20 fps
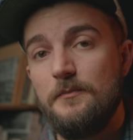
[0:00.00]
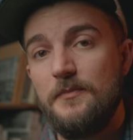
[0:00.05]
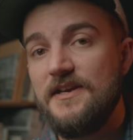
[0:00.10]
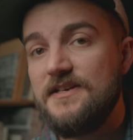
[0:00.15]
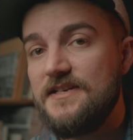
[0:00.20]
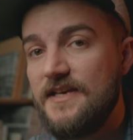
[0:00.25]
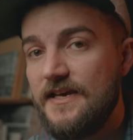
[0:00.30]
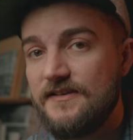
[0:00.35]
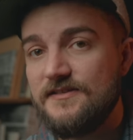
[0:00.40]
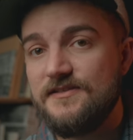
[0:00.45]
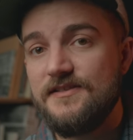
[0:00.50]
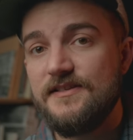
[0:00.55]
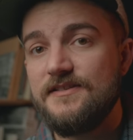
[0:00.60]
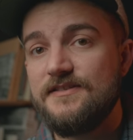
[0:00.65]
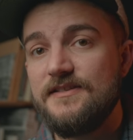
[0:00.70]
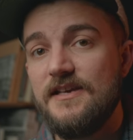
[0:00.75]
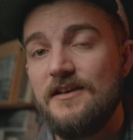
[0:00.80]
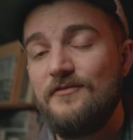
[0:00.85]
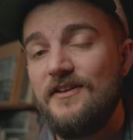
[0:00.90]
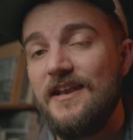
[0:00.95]
Pentax
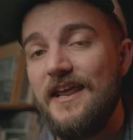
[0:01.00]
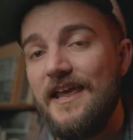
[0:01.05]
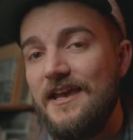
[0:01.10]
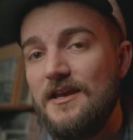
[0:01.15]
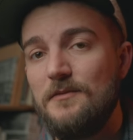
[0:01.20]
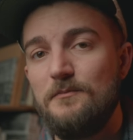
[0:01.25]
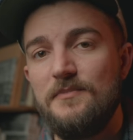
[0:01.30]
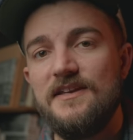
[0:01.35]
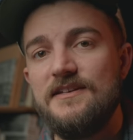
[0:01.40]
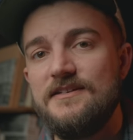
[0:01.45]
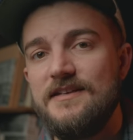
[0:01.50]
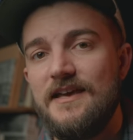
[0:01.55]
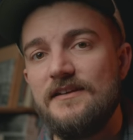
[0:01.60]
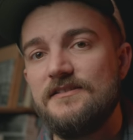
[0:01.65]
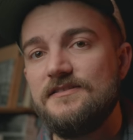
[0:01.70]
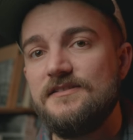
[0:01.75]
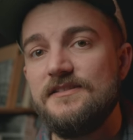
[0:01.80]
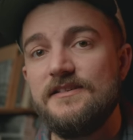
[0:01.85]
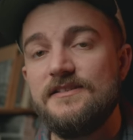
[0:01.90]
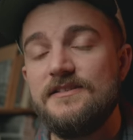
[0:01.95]
6.7 and
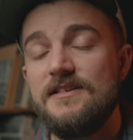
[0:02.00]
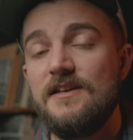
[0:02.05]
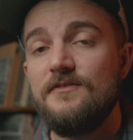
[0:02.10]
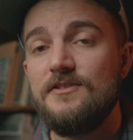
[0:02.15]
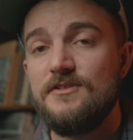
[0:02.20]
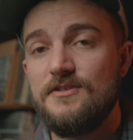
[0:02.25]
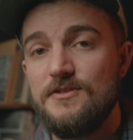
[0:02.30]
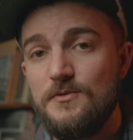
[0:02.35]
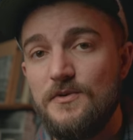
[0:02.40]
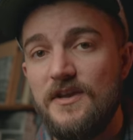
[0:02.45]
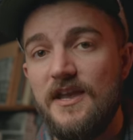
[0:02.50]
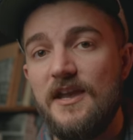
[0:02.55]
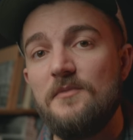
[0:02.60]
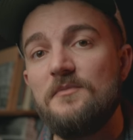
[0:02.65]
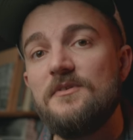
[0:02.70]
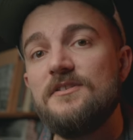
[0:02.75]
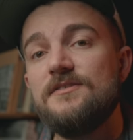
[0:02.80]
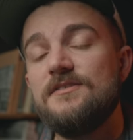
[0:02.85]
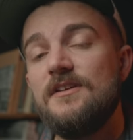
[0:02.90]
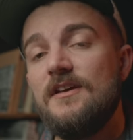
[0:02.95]
Pentax 6.7 II
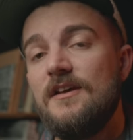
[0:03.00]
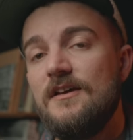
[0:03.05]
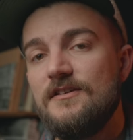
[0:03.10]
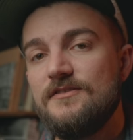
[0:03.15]
cameras.